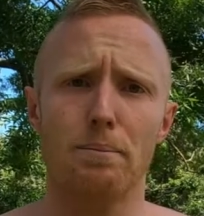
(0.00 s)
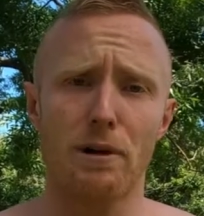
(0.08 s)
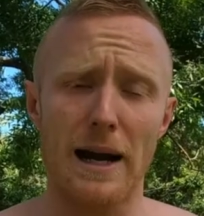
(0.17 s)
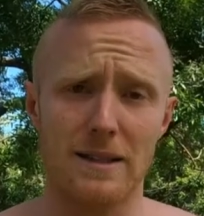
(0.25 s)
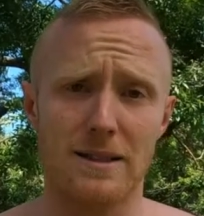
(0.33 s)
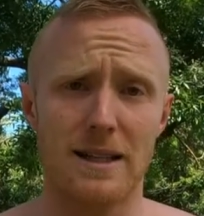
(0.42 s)

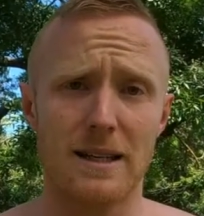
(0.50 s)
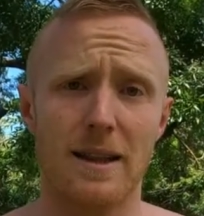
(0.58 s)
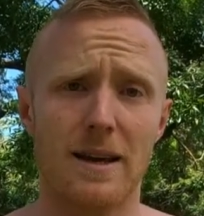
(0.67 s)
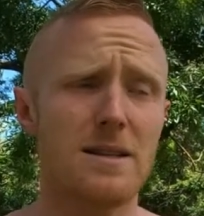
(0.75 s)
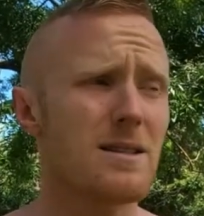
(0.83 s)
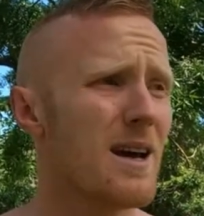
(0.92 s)
practicing
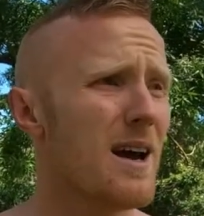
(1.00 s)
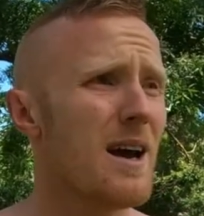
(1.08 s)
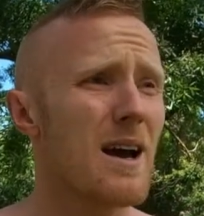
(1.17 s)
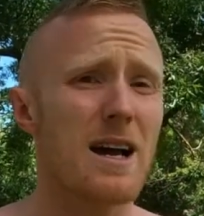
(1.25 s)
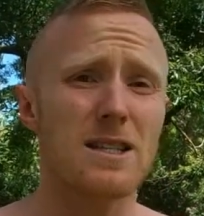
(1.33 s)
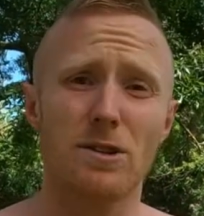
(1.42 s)
these
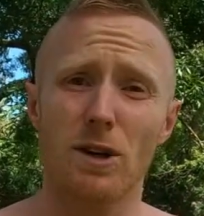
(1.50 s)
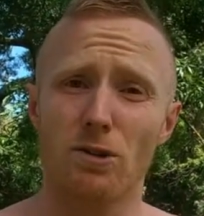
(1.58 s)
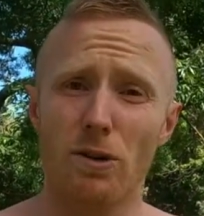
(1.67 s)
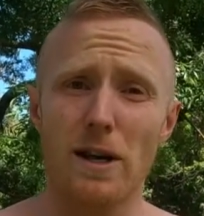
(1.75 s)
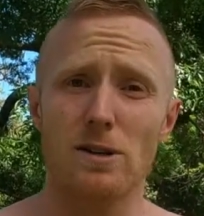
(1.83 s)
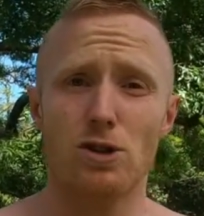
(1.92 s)
as they're a
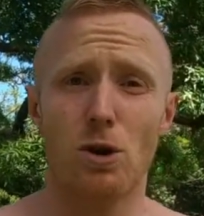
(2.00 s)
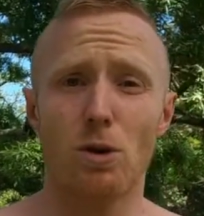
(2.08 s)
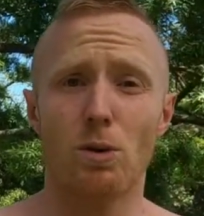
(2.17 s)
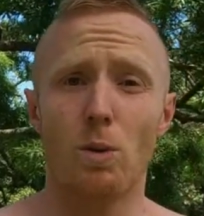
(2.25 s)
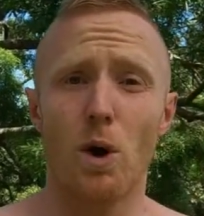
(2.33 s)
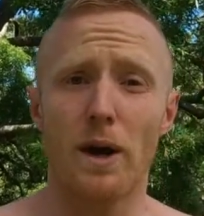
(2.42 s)
great
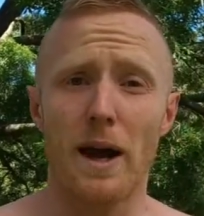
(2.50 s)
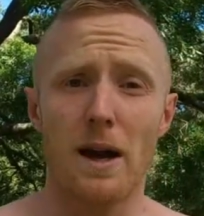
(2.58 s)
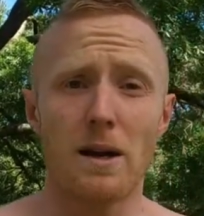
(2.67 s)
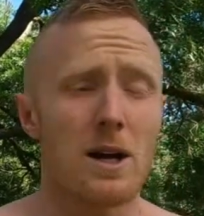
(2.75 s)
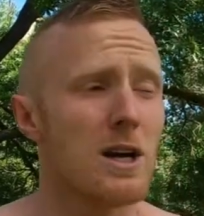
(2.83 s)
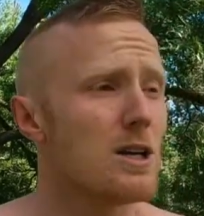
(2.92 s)
shoulder
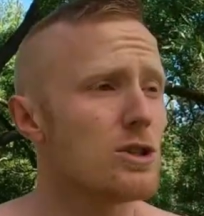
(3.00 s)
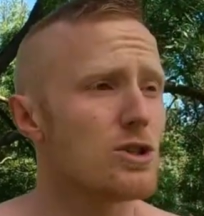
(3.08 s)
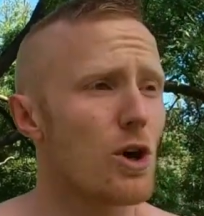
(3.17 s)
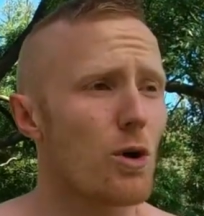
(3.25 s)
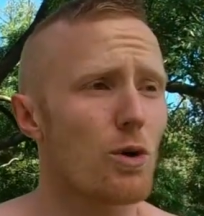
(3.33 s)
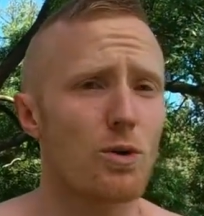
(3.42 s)
workout.
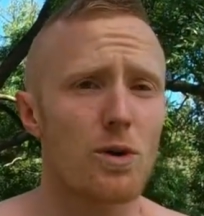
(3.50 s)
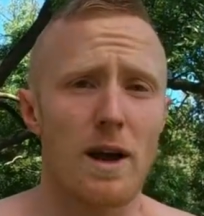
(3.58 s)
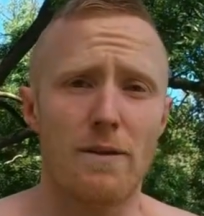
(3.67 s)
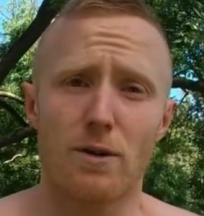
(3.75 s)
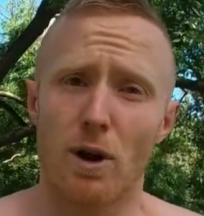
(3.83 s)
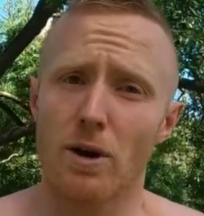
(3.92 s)
So
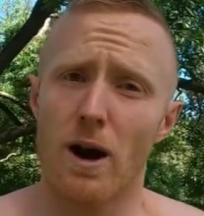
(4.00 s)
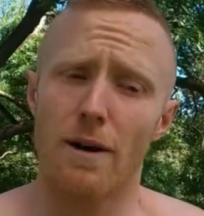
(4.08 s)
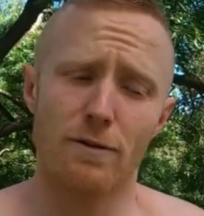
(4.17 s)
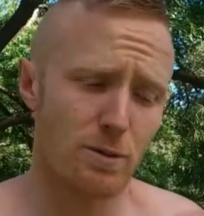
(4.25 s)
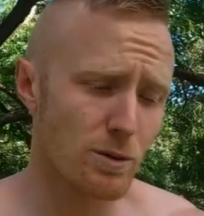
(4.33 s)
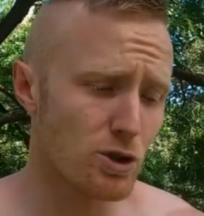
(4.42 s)
if you're not
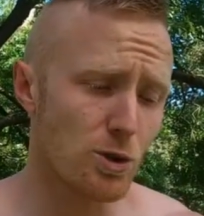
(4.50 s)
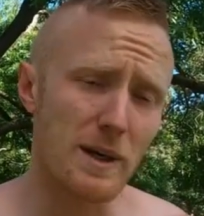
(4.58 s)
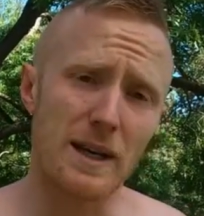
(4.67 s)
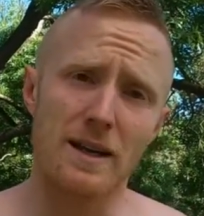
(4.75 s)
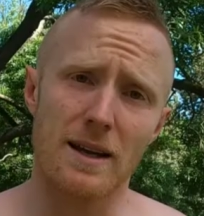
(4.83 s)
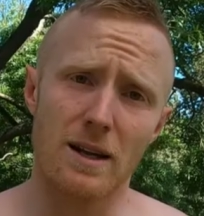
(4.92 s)
comfortable
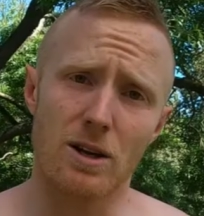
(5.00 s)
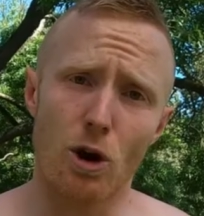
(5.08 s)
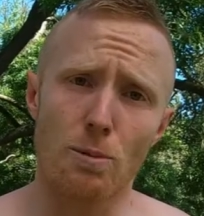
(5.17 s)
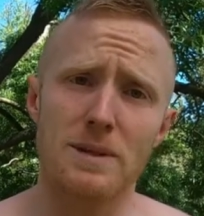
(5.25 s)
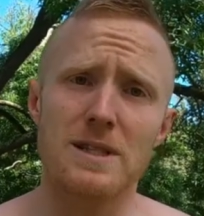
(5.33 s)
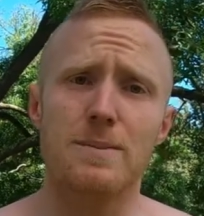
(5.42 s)
doing it in an
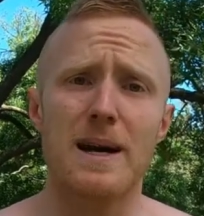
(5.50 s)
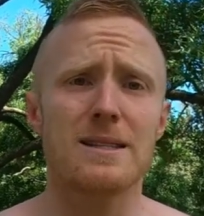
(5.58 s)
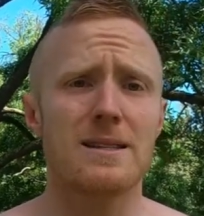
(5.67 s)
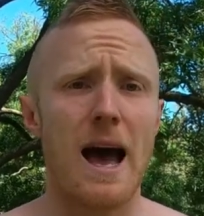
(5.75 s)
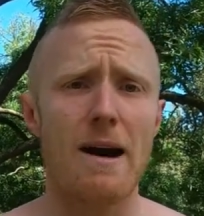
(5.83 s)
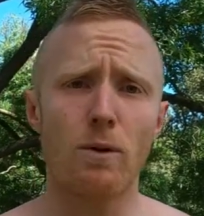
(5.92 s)
open
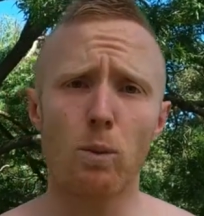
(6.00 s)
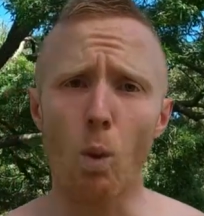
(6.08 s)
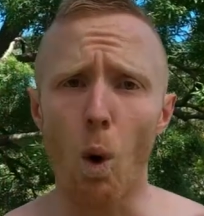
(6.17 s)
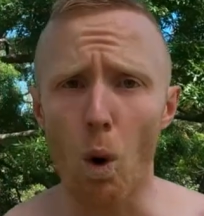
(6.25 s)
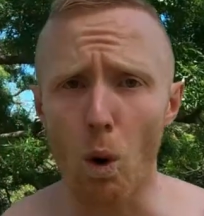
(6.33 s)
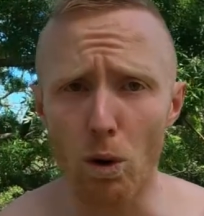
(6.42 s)
space, have a
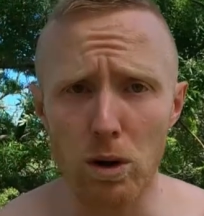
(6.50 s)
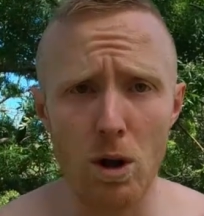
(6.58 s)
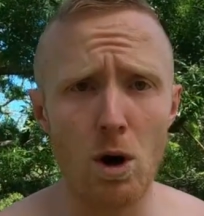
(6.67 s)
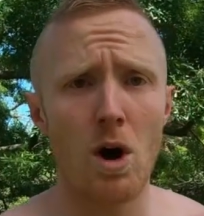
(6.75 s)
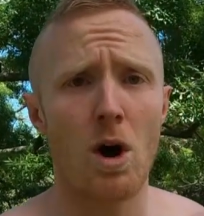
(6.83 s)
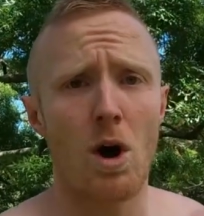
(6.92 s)
wall
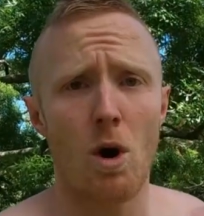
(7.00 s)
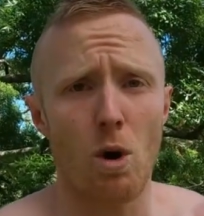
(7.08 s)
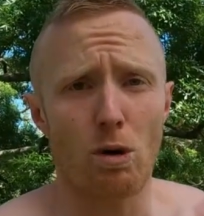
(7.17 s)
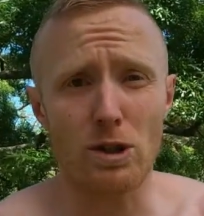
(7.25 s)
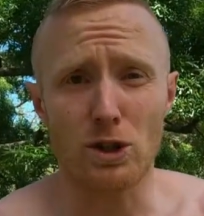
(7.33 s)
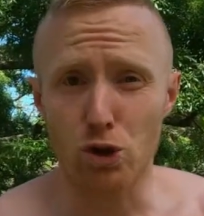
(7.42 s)

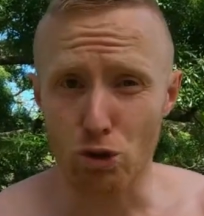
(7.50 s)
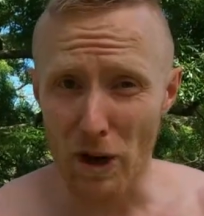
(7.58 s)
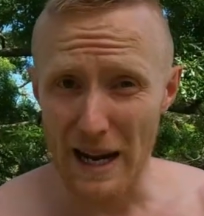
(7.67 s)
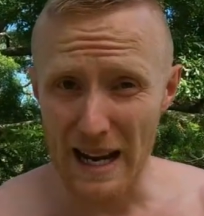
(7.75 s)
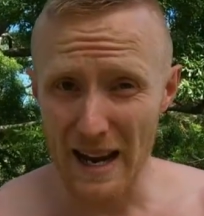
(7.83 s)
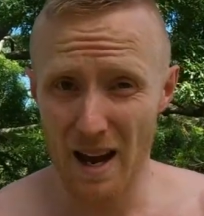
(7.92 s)
or a
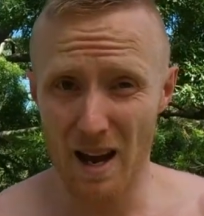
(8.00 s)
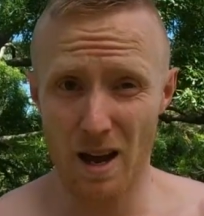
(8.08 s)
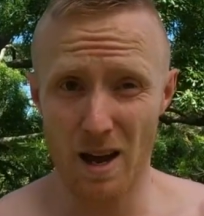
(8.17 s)
tree